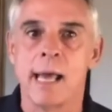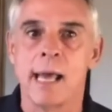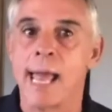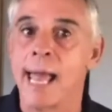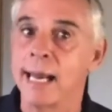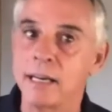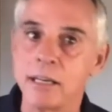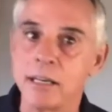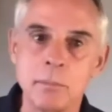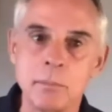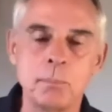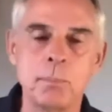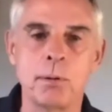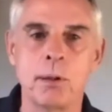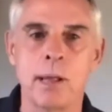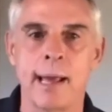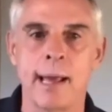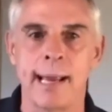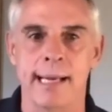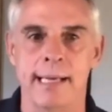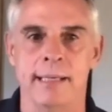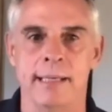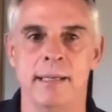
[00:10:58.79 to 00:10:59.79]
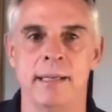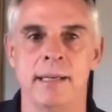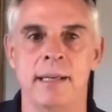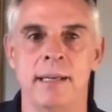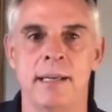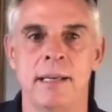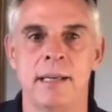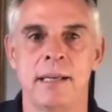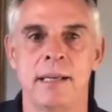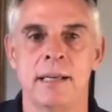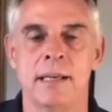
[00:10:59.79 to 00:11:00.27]
and complain,
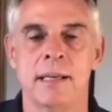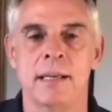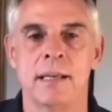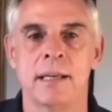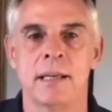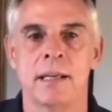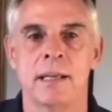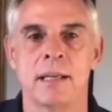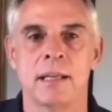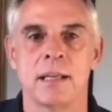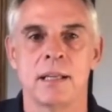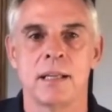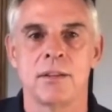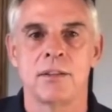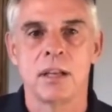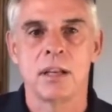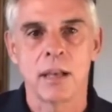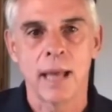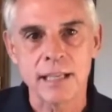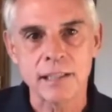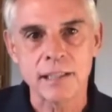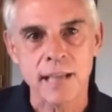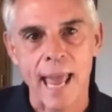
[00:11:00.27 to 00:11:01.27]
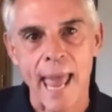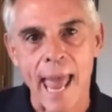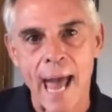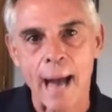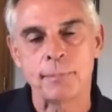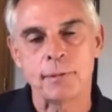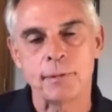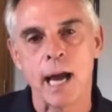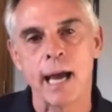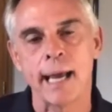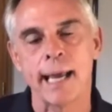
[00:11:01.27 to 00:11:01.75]
the less apt
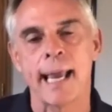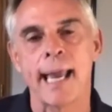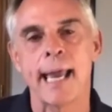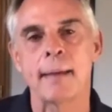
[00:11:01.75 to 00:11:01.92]
I am to